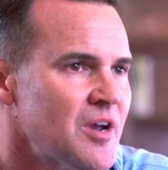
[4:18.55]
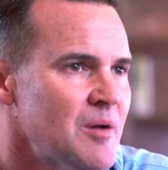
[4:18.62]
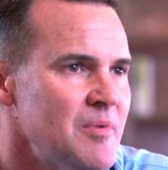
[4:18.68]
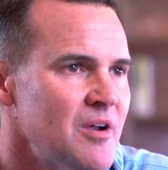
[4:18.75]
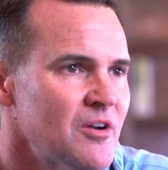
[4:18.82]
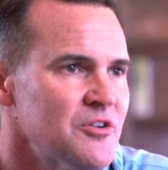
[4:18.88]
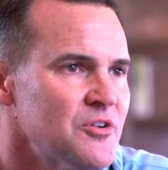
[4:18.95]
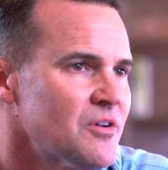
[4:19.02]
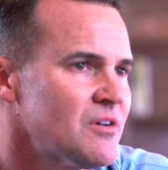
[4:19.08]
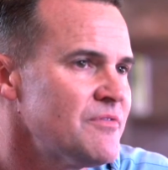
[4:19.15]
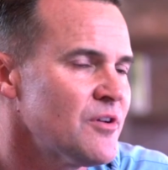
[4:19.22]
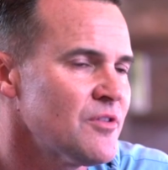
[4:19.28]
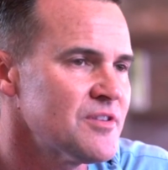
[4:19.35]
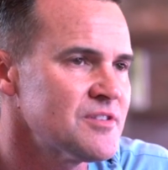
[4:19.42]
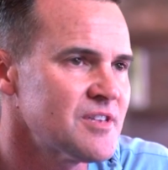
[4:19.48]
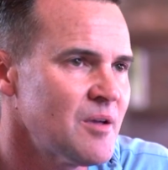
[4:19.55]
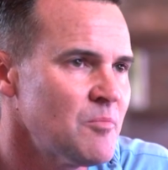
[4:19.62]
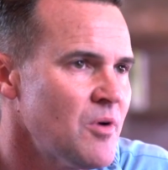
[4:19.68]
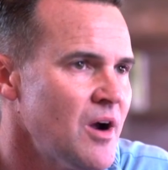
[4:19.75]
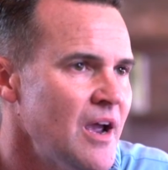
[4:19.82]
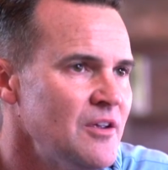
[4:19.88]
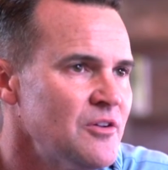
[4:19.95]
you come here, you're going to feel the same
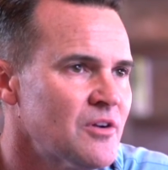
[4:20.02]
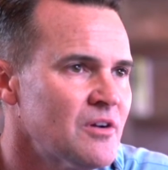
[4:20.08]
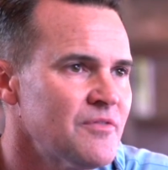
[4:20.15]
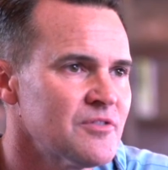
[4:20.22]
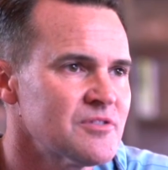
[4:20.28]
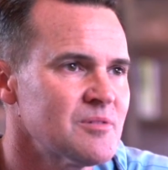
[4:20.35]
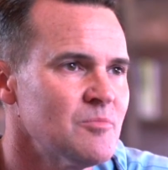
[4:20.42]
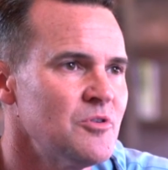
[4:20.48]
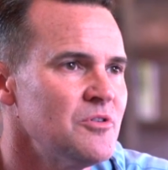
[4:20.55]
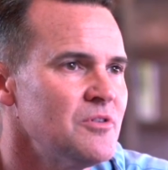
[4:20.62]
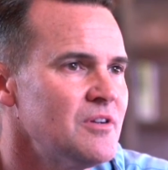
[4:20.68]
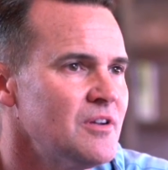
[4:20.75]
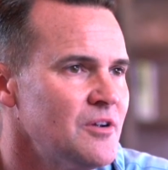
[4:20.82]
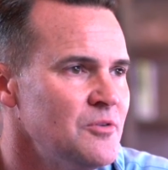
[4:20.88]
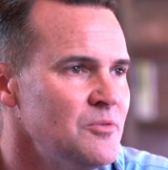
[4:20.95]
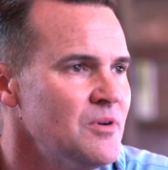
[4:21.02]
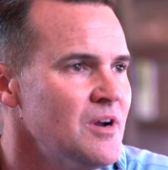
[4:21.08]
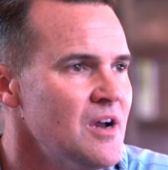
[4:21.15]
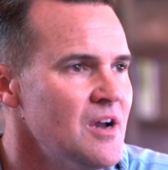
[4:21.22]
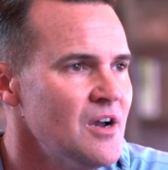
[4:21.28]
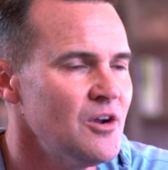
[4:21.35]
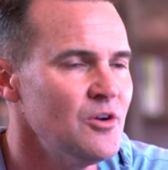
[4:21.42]
way. You're going to feel someone who, who,
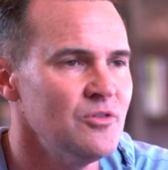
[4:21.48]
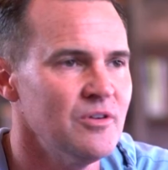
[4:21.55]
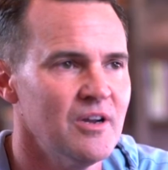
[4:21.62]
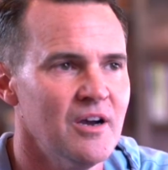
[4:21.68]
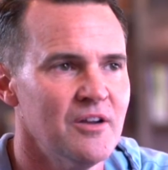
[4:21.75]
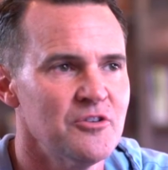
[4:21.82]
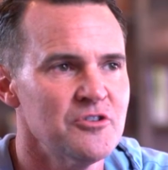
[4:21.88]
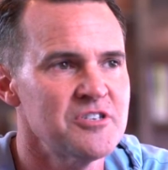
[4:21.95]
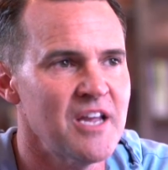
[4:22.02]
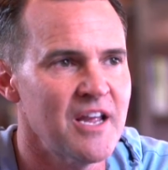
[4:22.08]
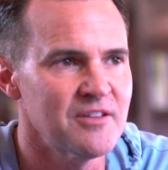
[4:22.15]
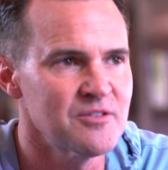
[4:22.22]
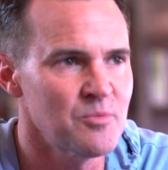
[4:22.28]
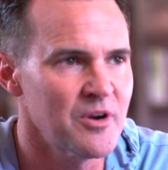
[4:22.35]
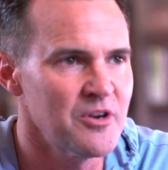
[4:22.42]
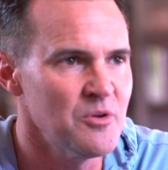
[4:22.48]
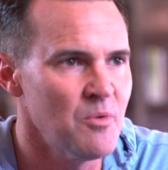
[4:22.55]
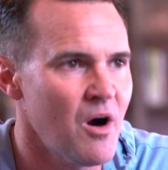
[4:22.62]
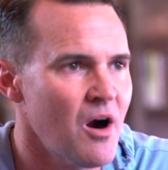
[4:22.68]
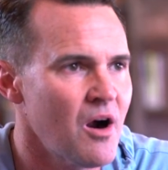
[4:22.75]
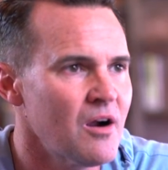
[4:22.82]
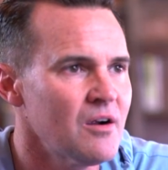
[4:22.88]
who understands where you
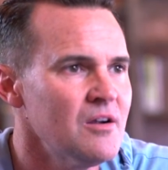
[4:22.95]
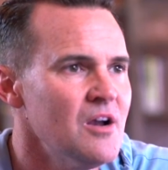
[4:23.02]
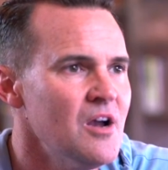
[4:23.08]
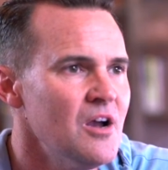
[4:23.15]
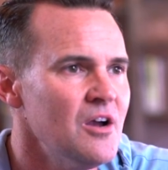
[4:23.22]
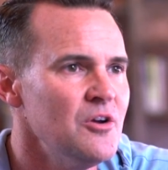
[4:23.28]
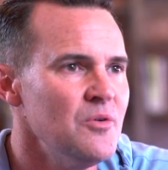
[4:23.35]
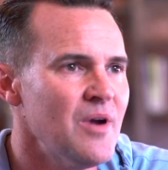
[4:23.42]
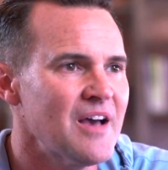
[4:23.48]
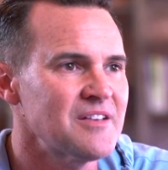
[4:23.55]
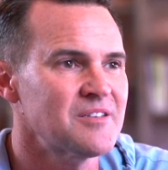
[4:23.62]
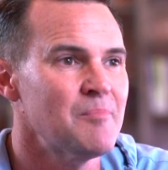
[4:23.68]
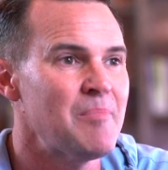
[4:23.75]
are, who has